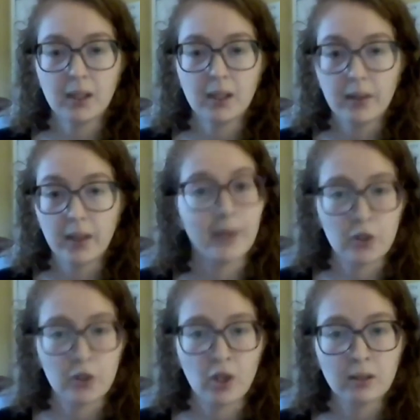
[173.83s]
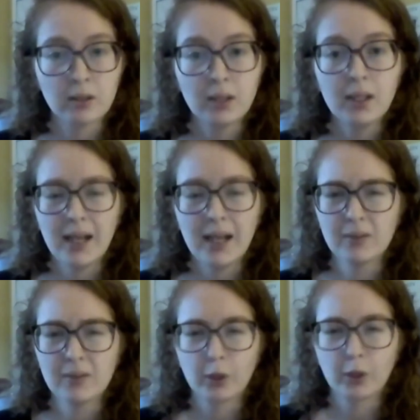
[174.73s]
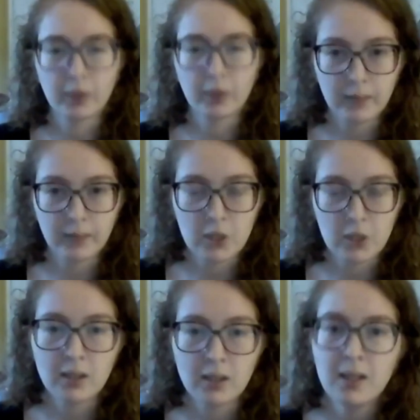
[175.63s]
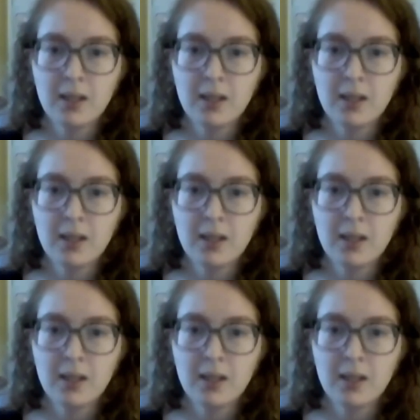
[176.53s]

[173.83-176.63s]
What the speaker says: their vision and learn their vision,